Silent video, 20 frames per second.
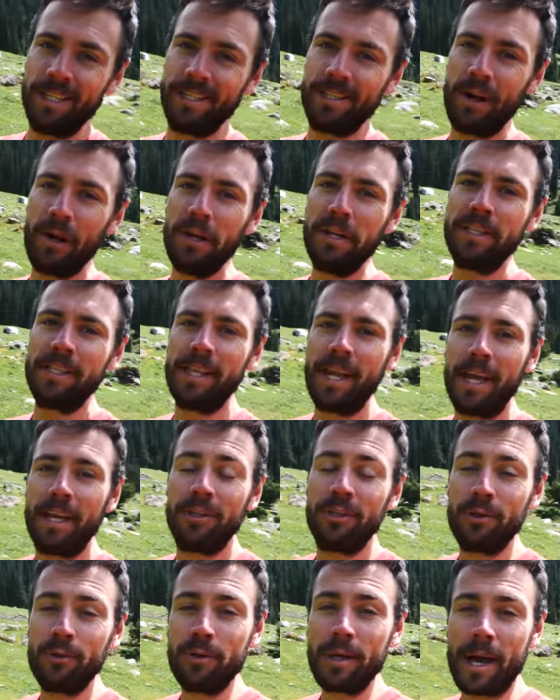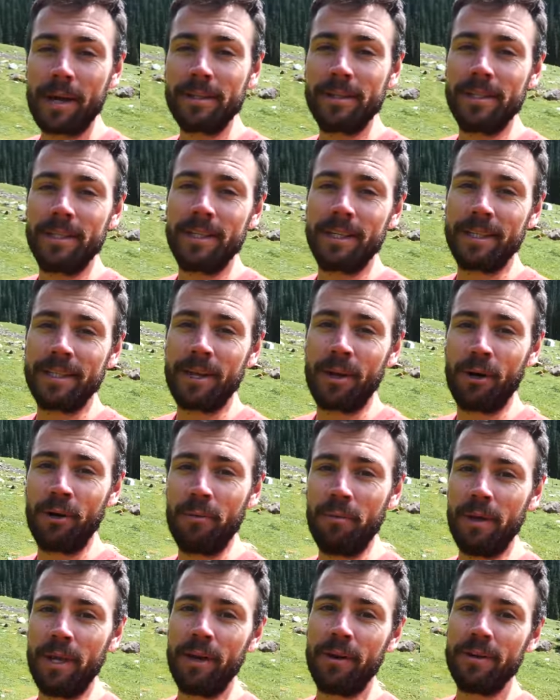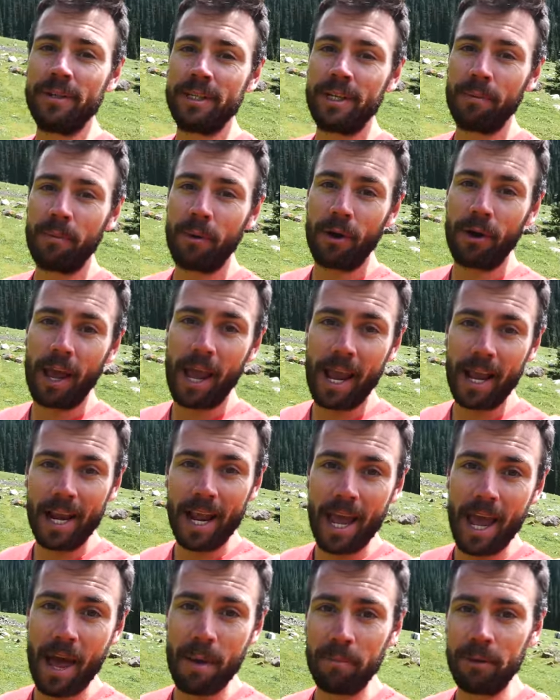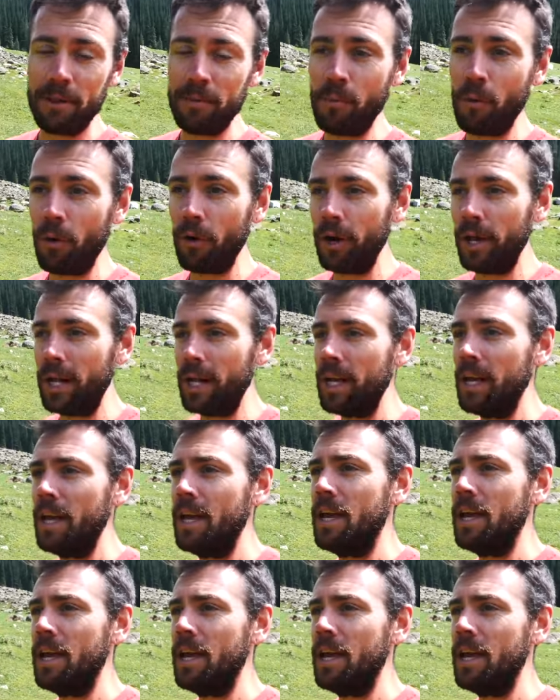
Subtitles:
Started today at 2,600 meters at about 8 a.m. in the morning.